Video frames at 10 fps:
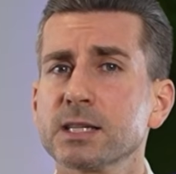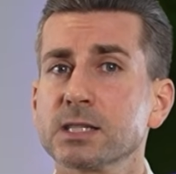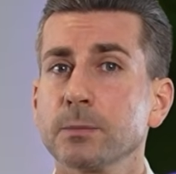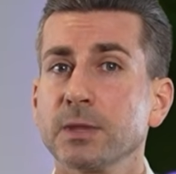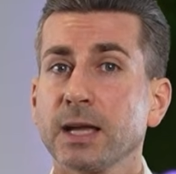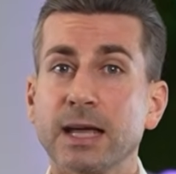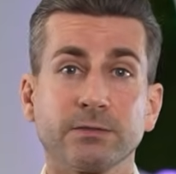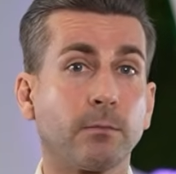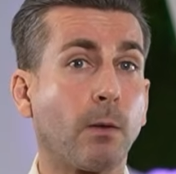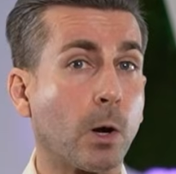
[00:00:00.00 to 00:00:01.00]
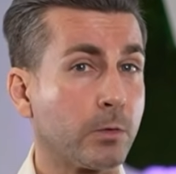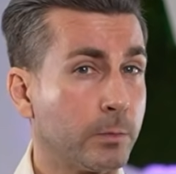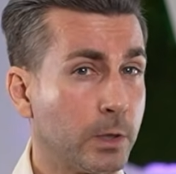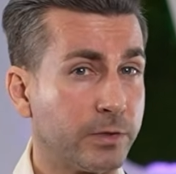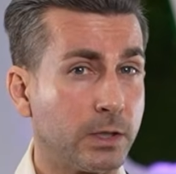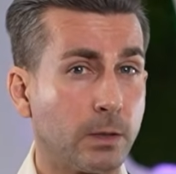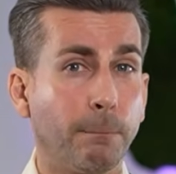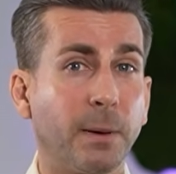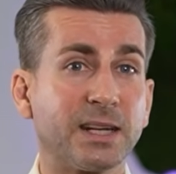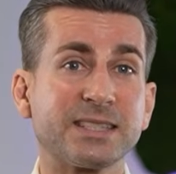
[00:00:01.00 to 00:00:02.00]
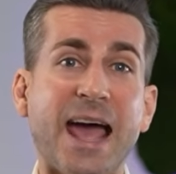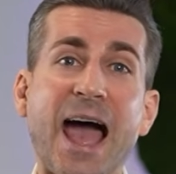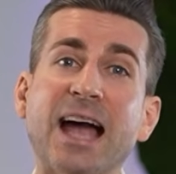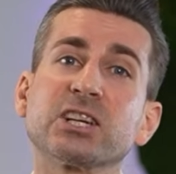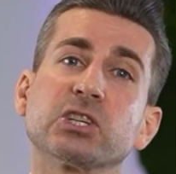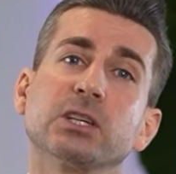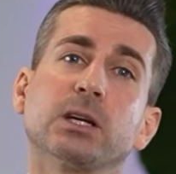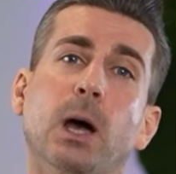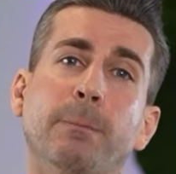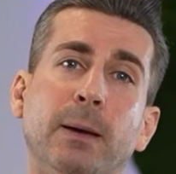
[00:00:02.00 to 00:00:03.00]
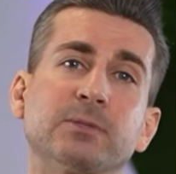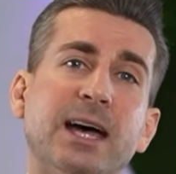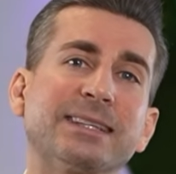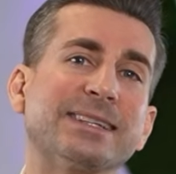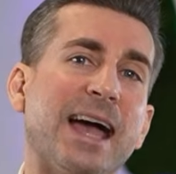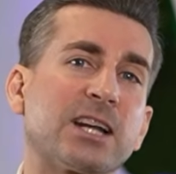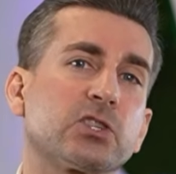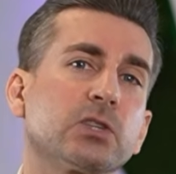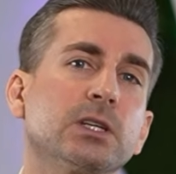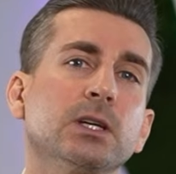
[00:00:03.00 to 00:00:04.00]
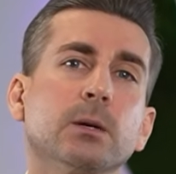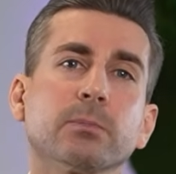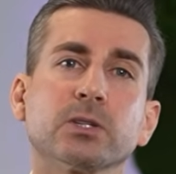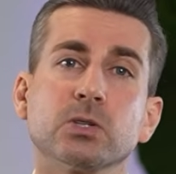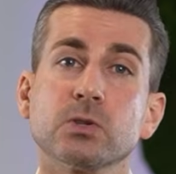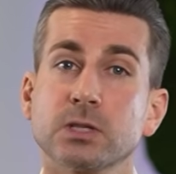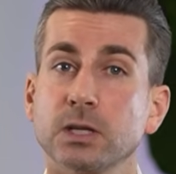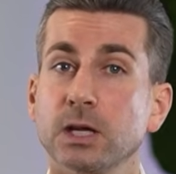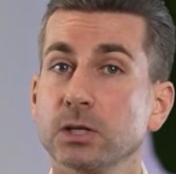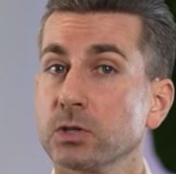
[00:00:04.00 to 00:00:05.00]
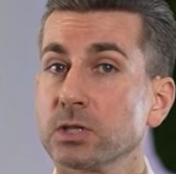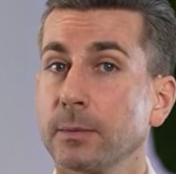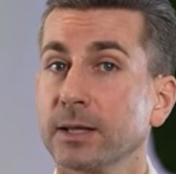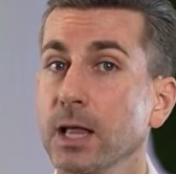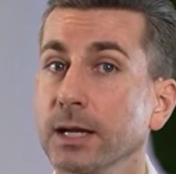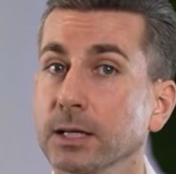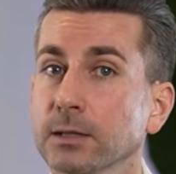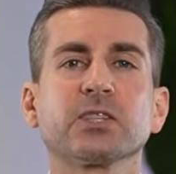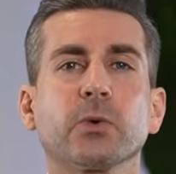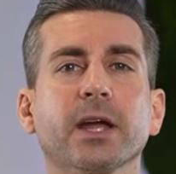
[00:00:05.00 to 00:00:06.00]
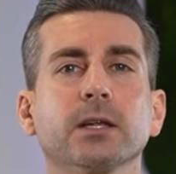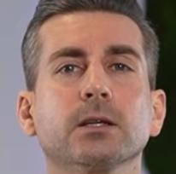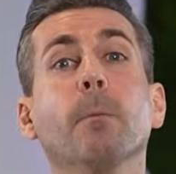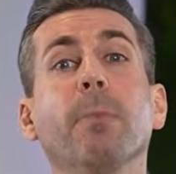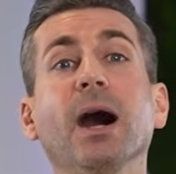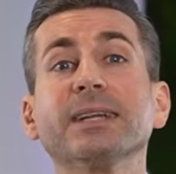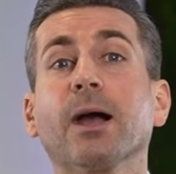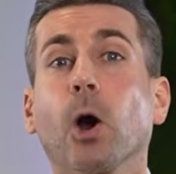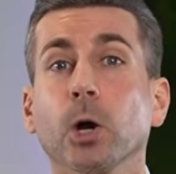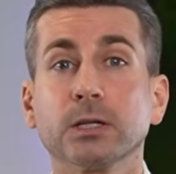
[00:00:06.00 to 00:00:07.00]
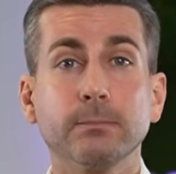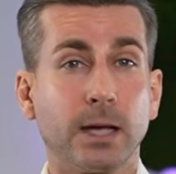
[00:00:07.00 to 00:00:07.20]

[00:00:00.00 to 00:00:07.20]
like something out of a Marvel movie, but it's actually a peptide naturally produced in your stomach lining. That's right, your body already